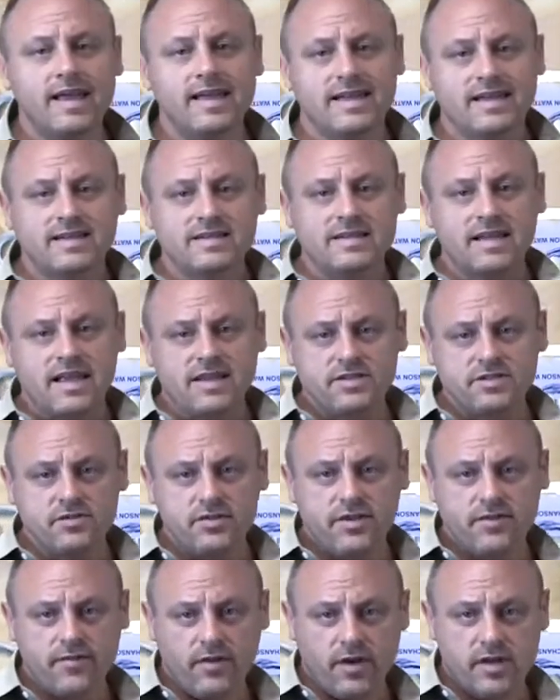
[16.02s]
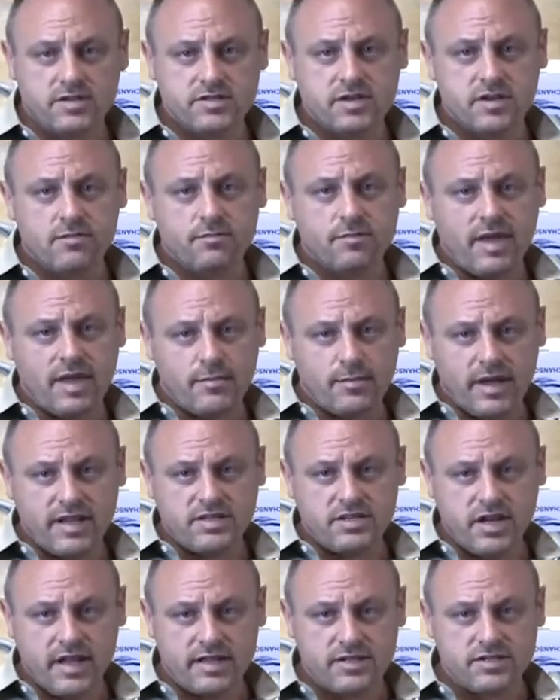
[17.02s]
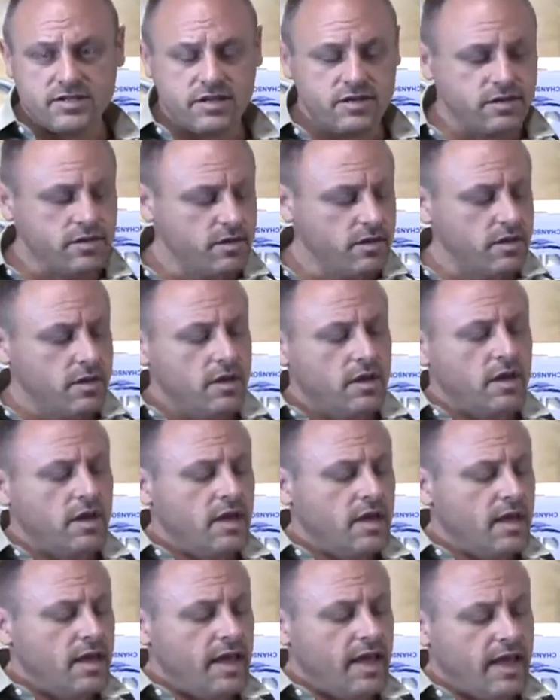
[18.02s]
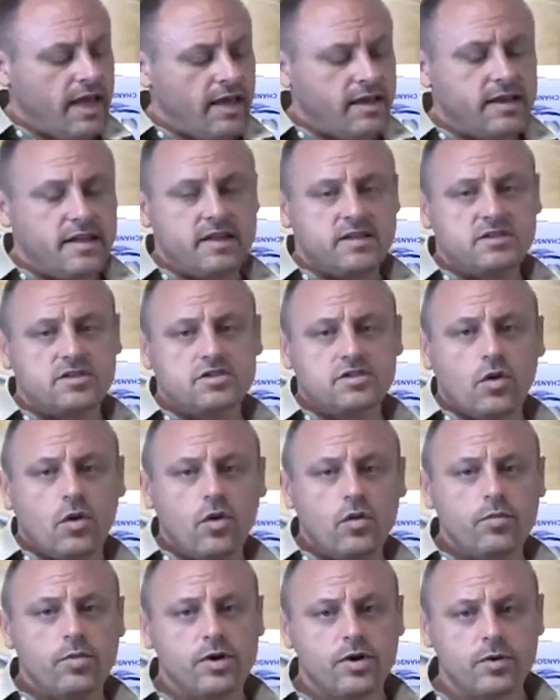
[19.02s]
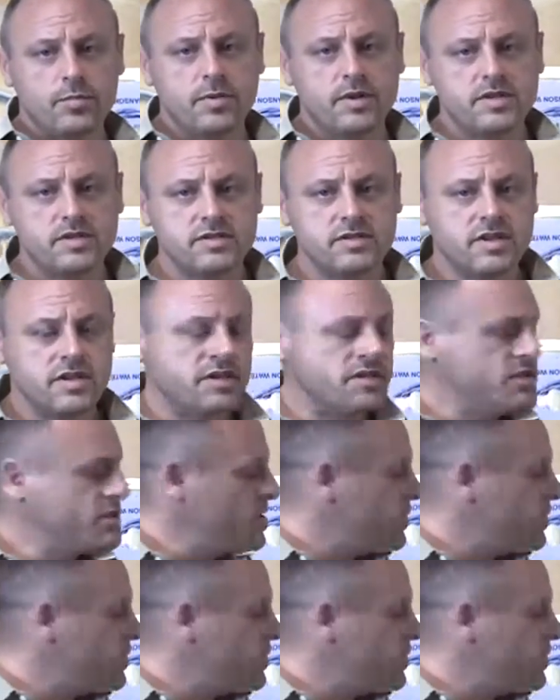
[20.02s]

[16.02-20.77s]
an accessory faucet made by Chanson, and its sole purpose is